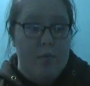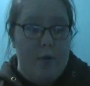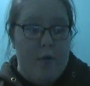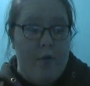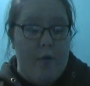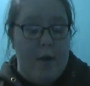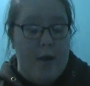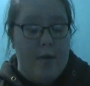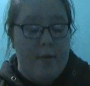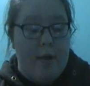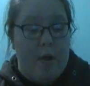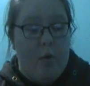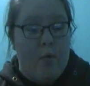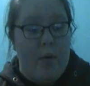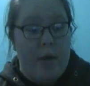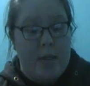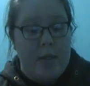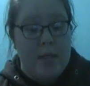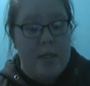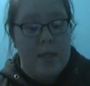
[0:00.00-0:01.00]
they find out
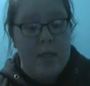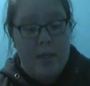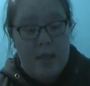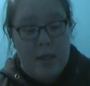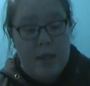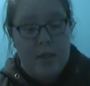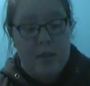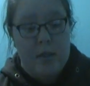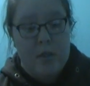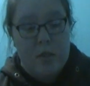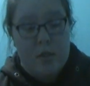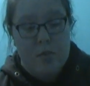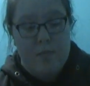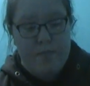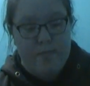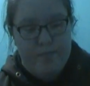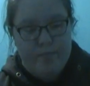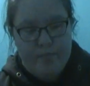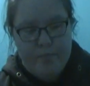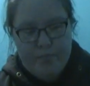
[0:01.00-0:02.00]
that Rex
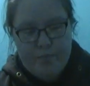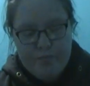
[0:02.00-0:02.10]
Igneous,